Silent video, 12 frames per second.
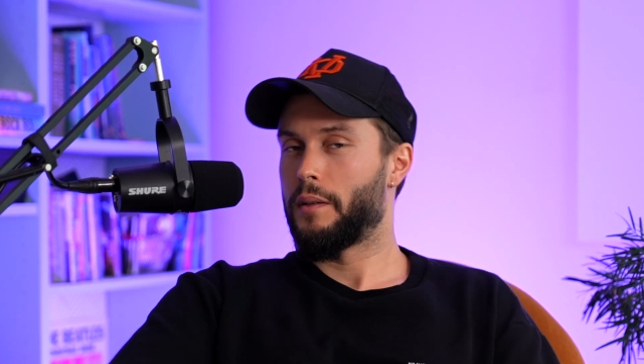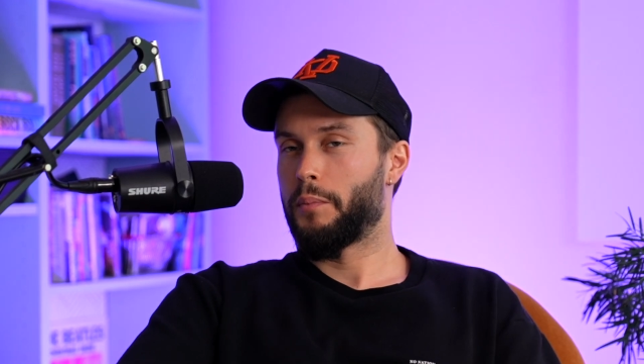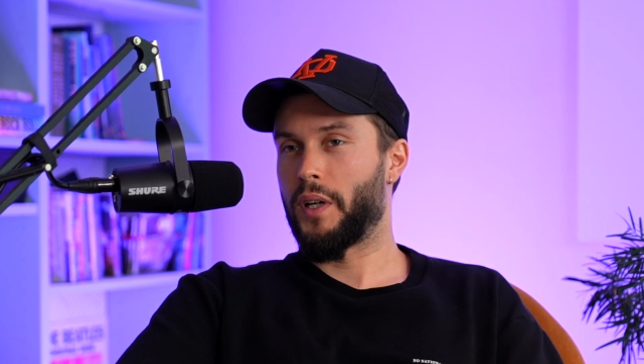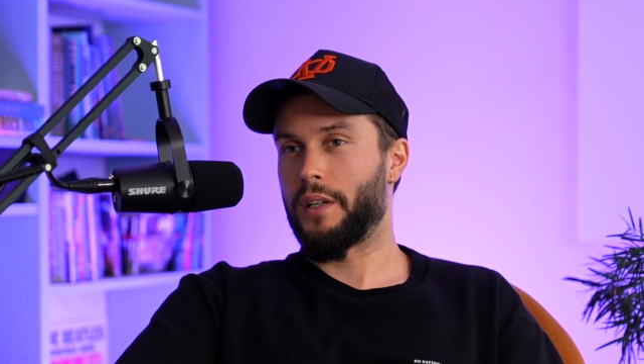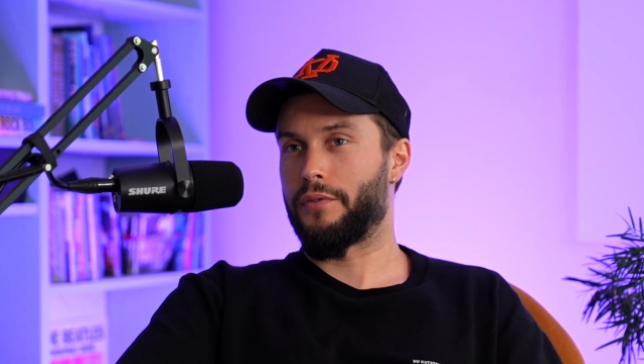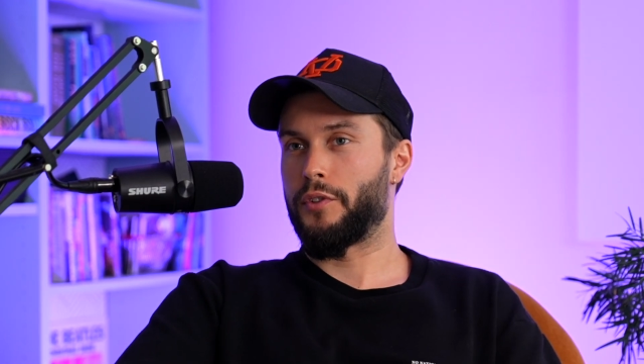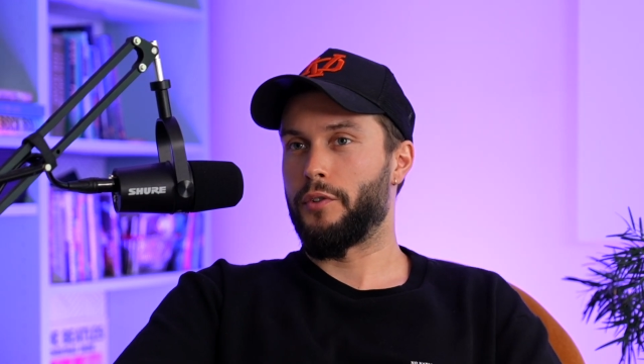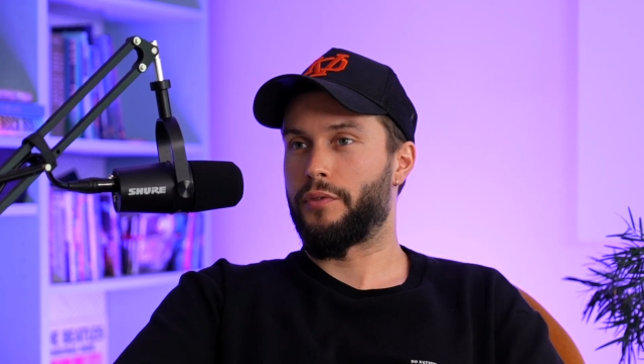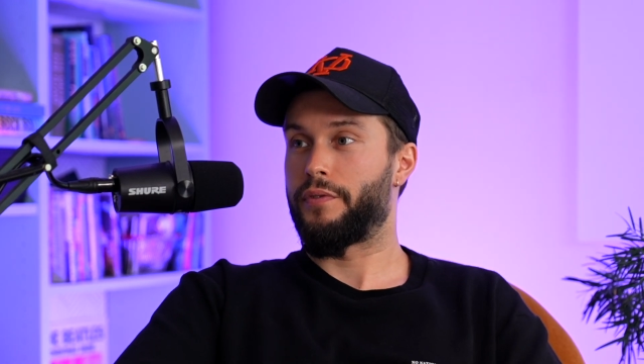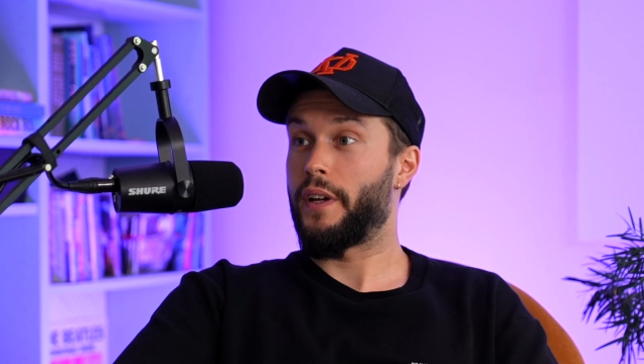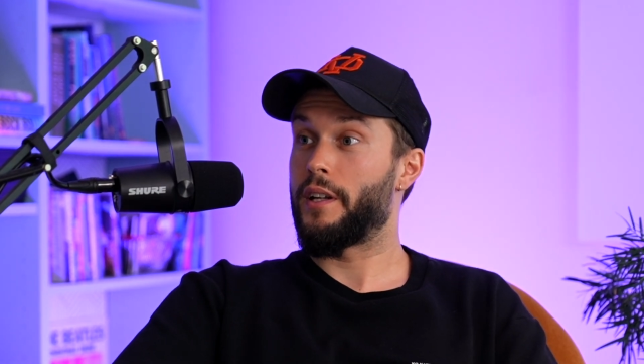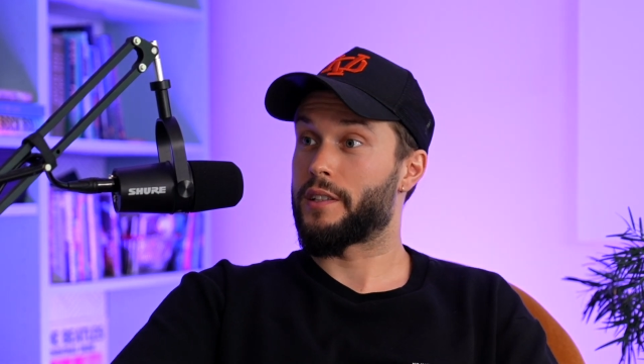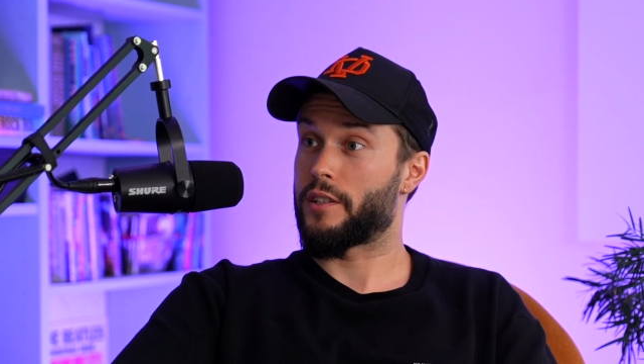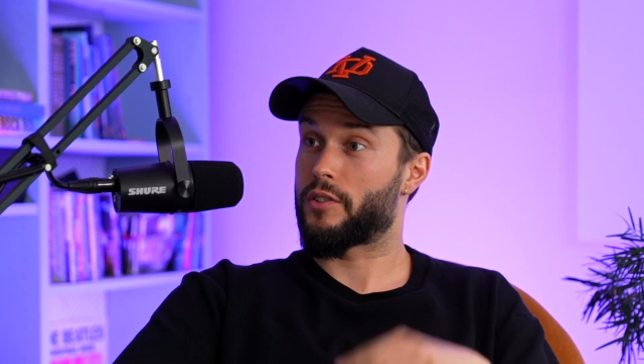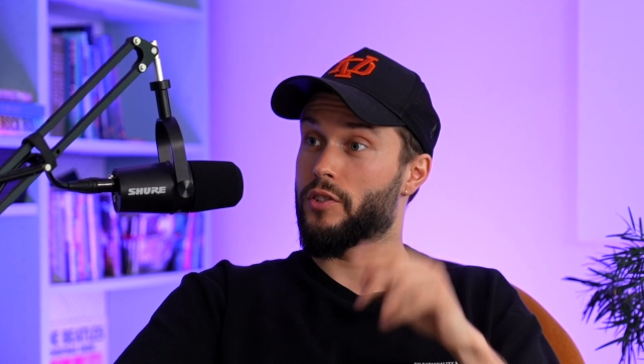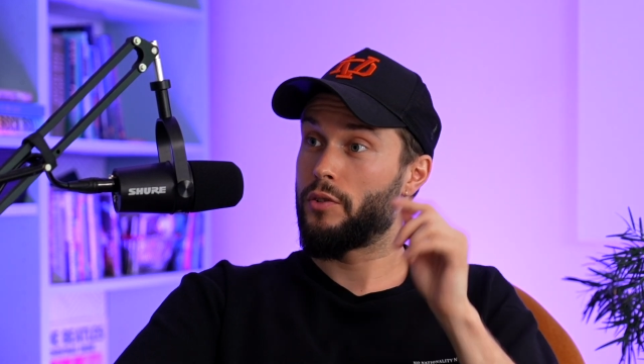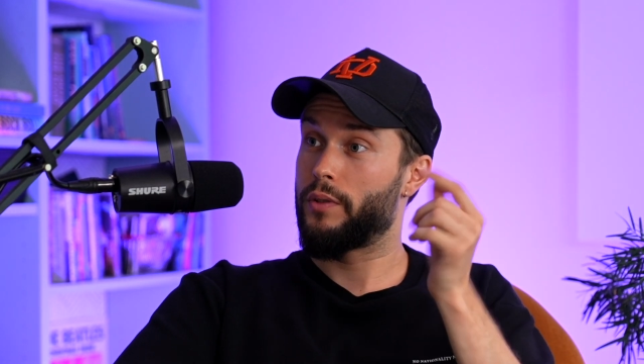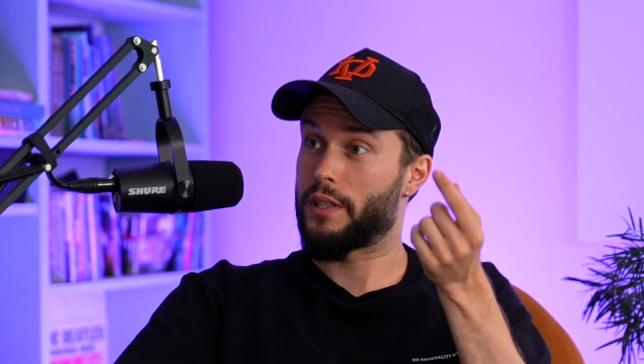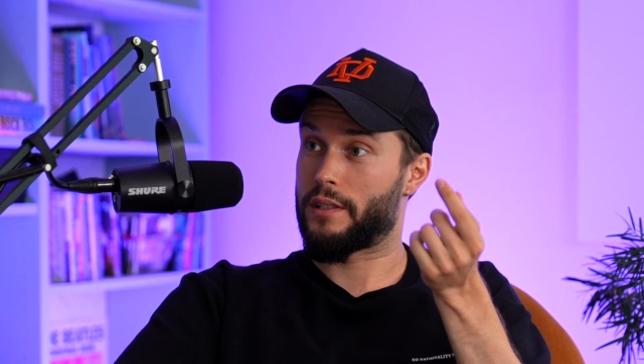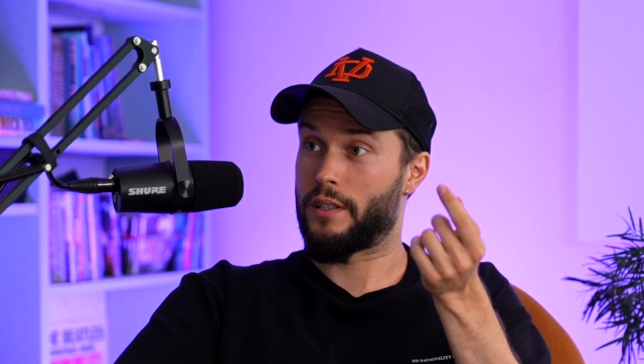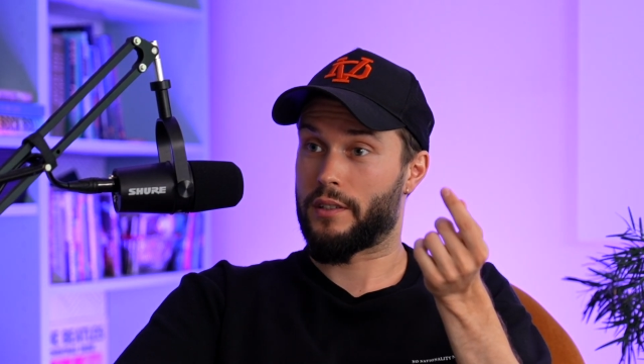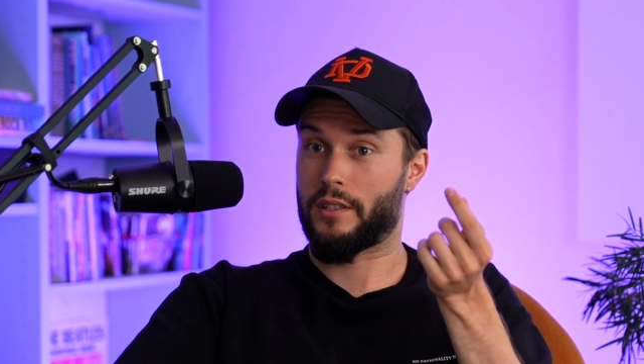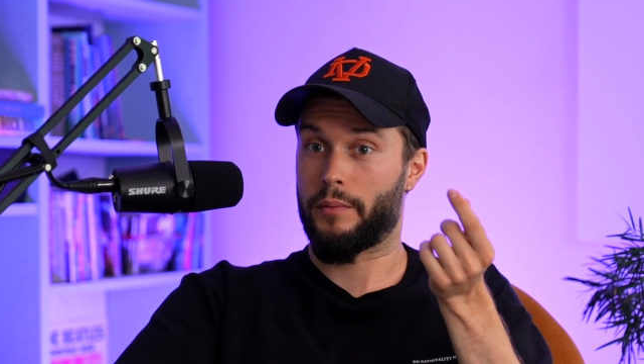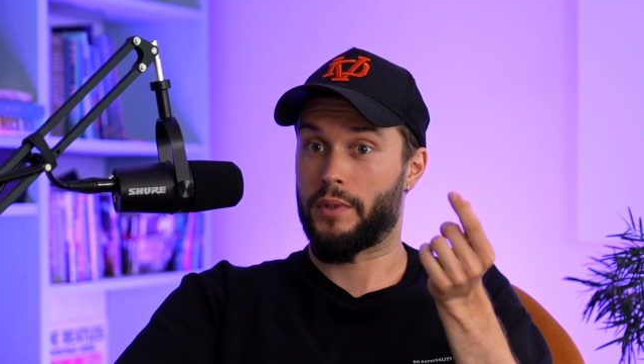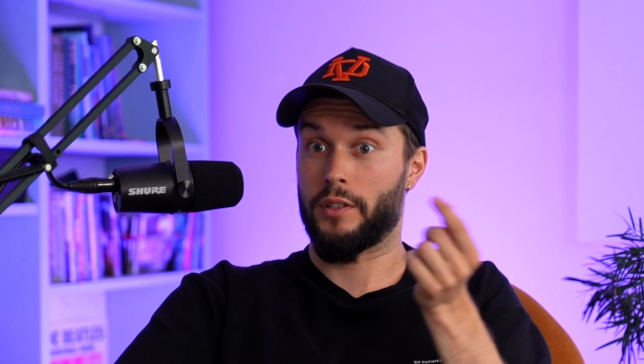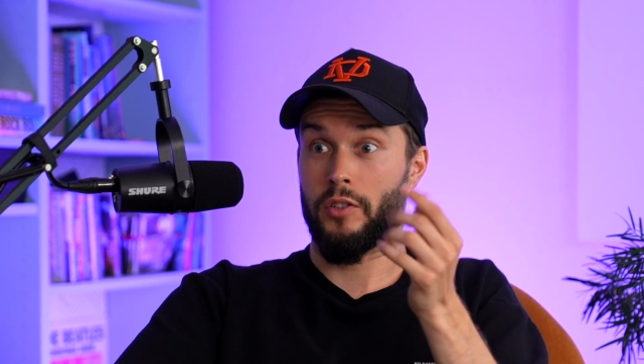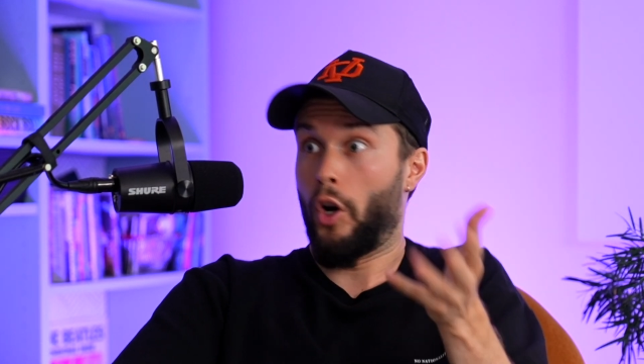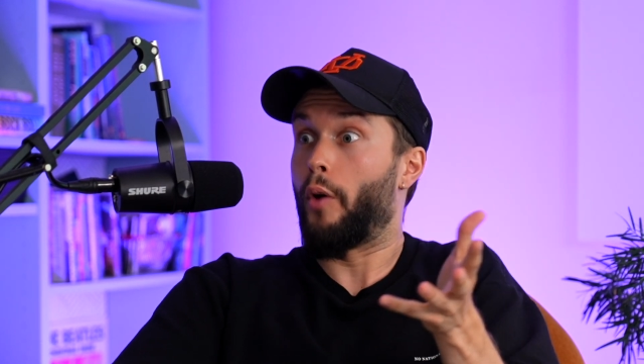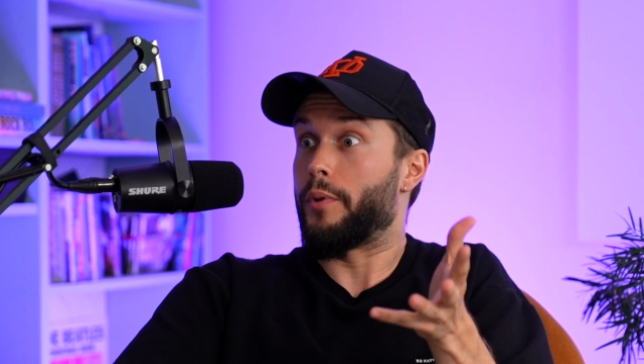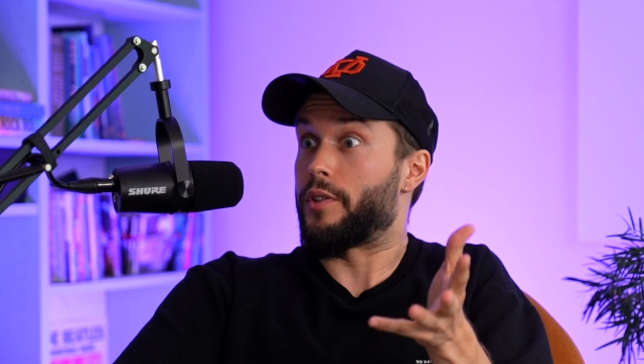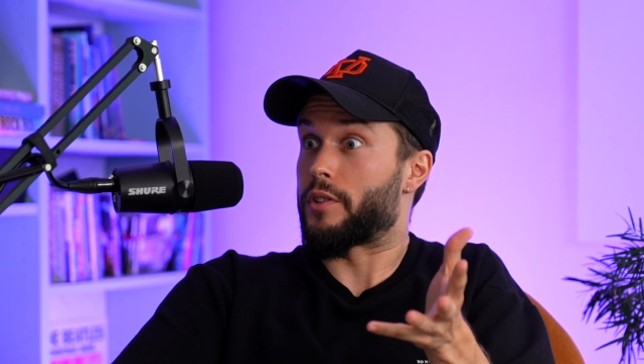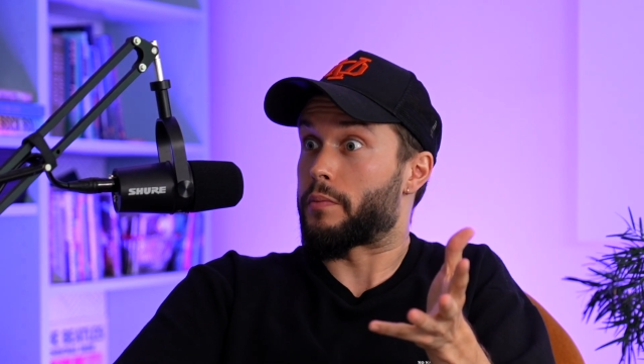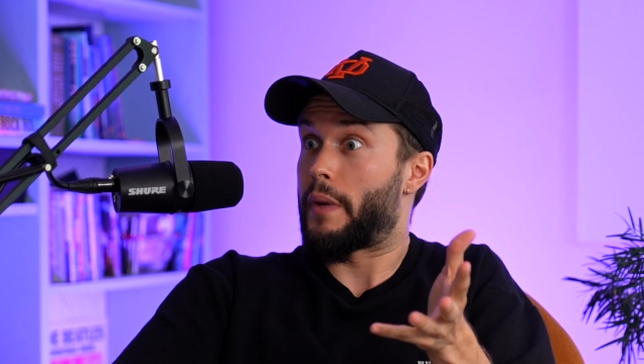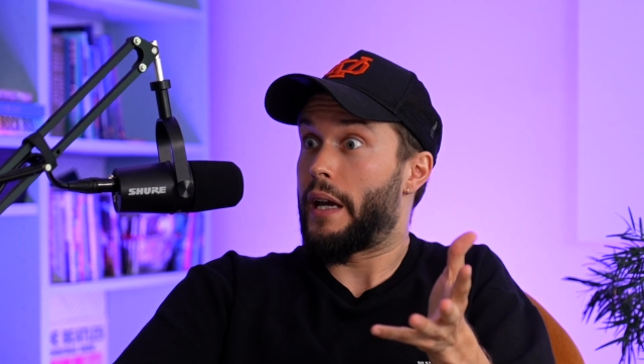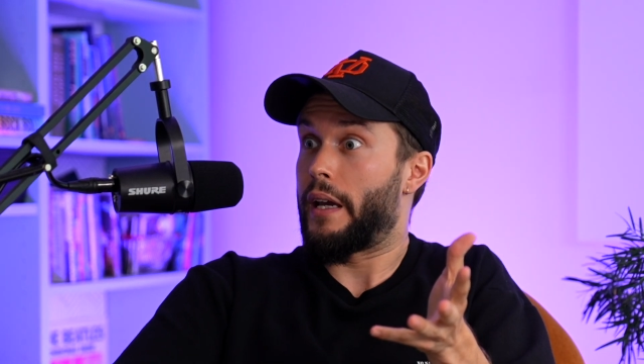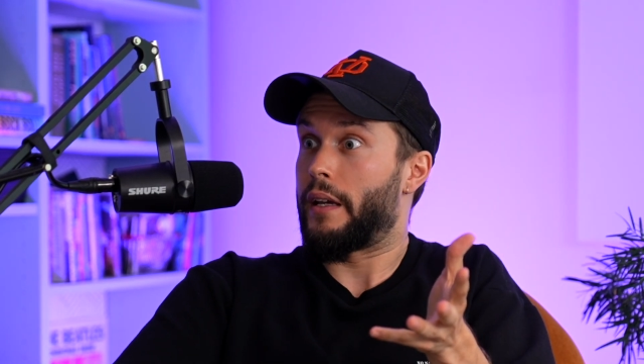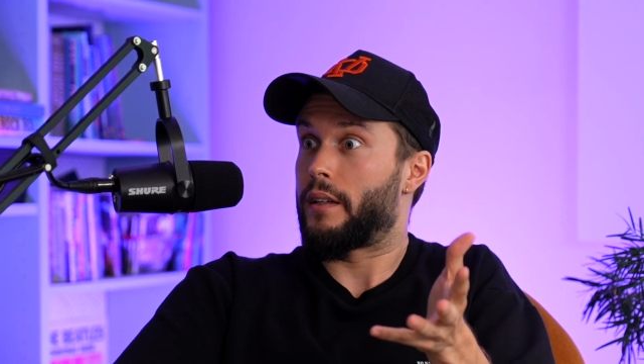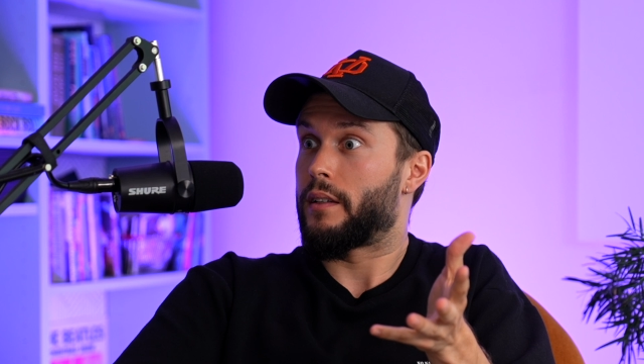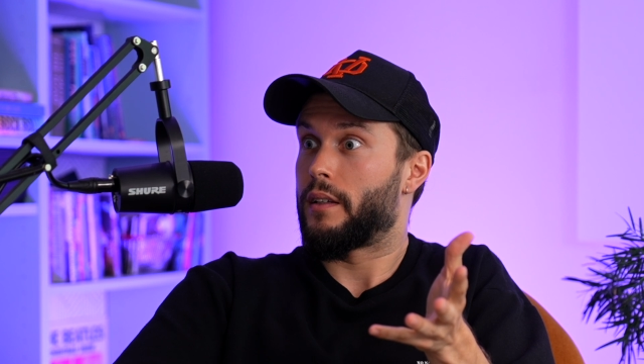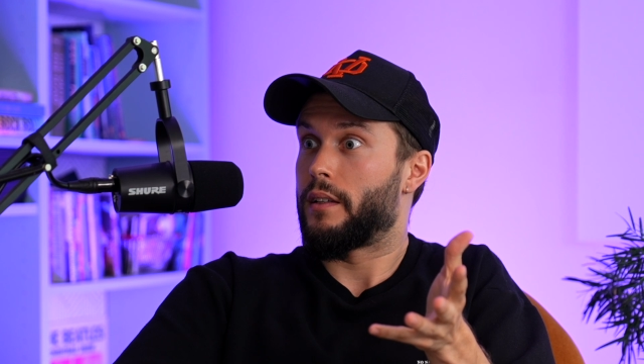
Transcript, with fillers: But if you finish as soon as there's something dope you just made,